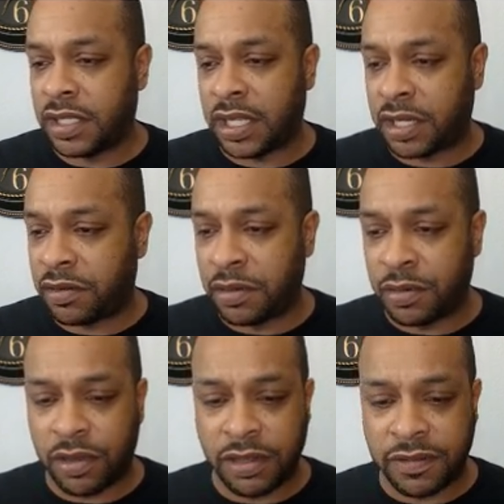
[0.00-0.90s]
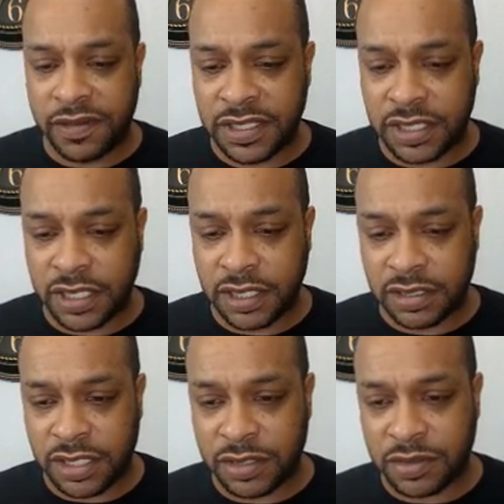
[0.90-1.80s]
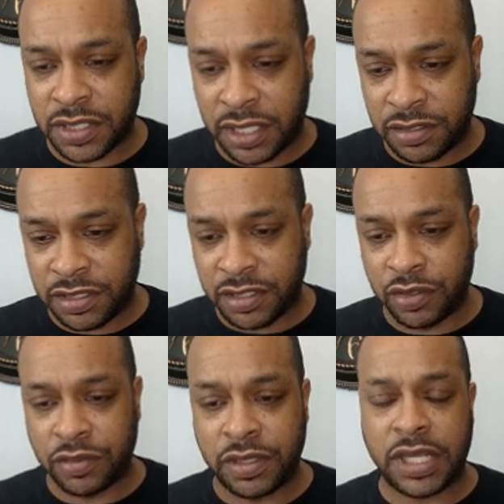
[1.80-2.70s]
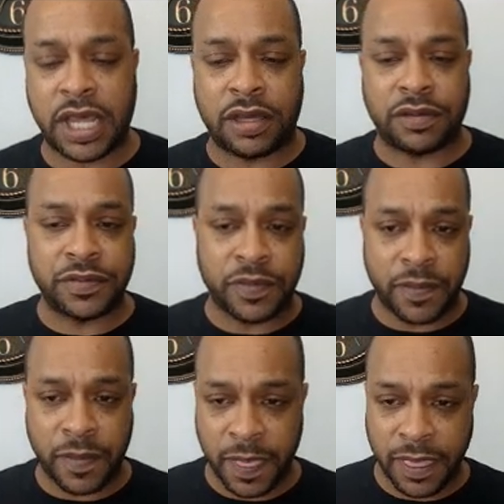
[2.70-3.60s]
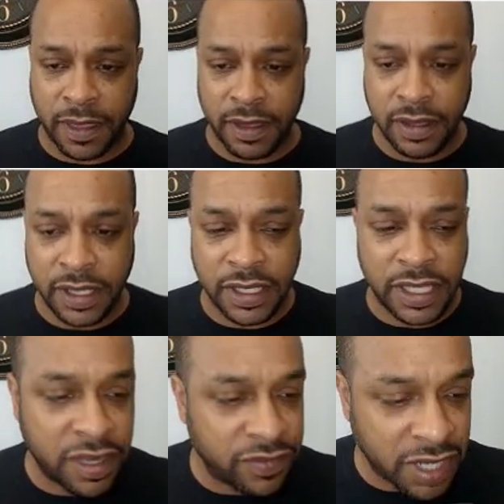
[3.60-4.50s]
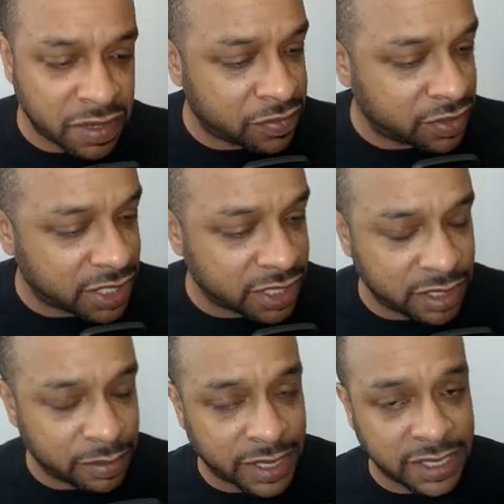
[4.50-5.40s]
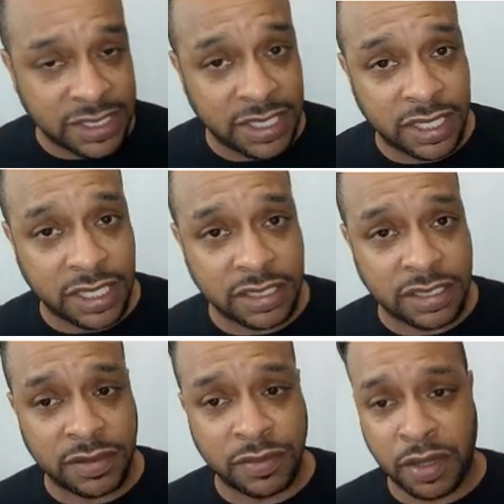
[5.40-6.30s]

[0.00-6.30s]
I agree with all of these things, and that's what, how you should do it. Now, never ever let anybody see this.